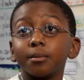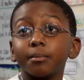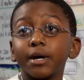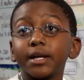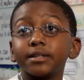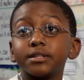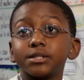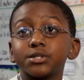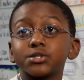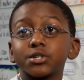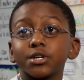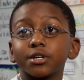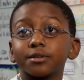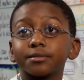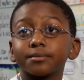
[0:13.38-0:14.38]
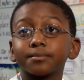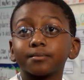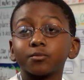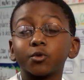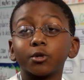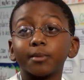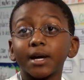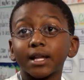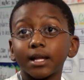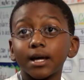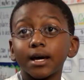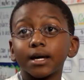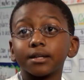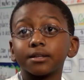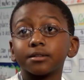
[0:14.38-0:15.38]
My teacher, well, my
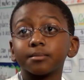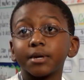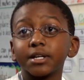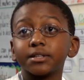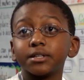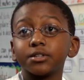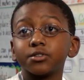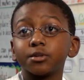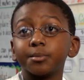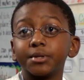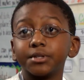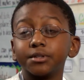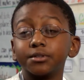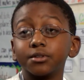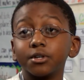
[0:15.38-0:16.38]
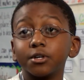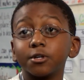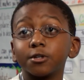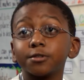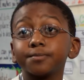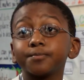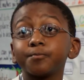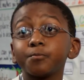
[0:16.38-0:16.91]
class, my teacher, Mrs. Earl,